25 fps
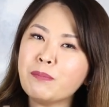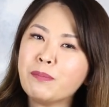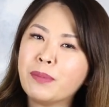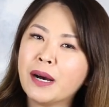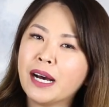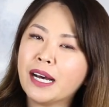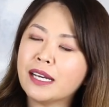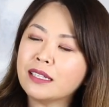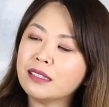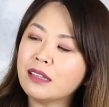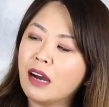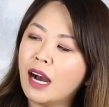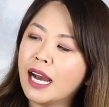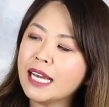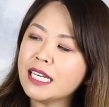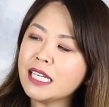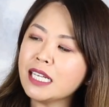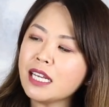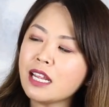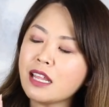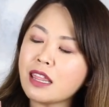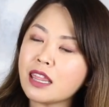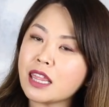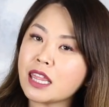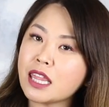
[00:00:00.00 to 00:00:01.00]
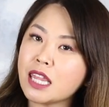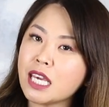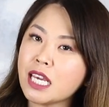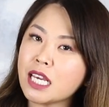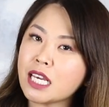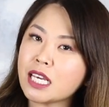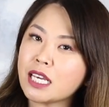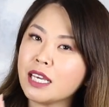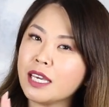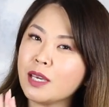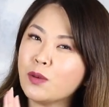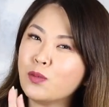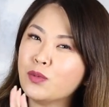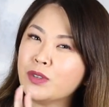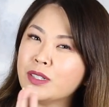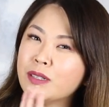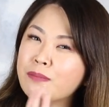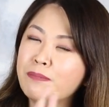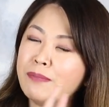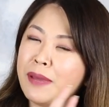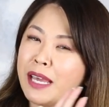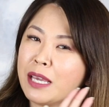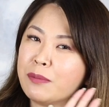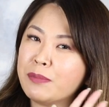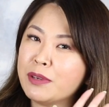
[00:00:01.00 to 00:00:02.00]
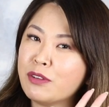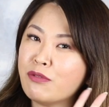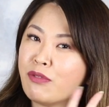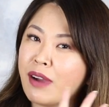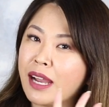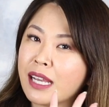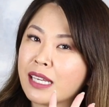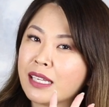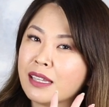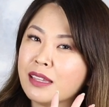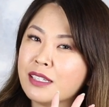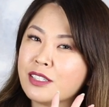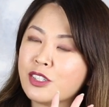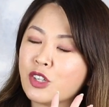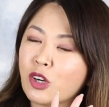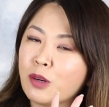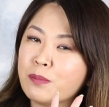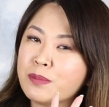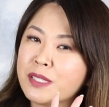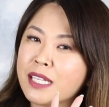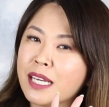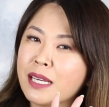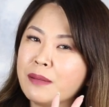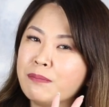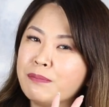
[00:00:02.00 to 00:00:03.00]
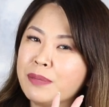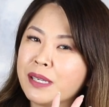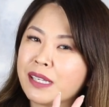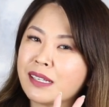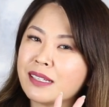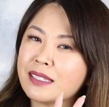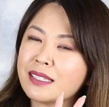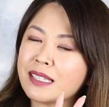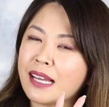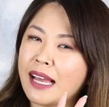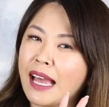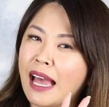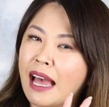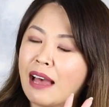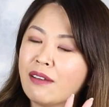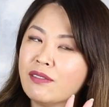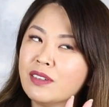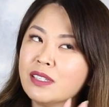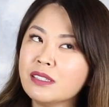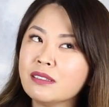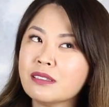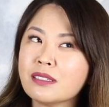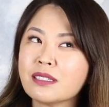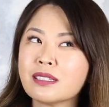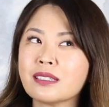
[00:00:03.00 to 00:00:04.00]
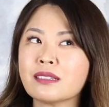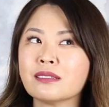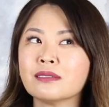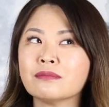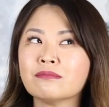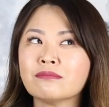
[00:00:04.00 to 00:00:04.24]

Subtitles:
but I didn't think it would maybe rank in the top 10 because I haven't,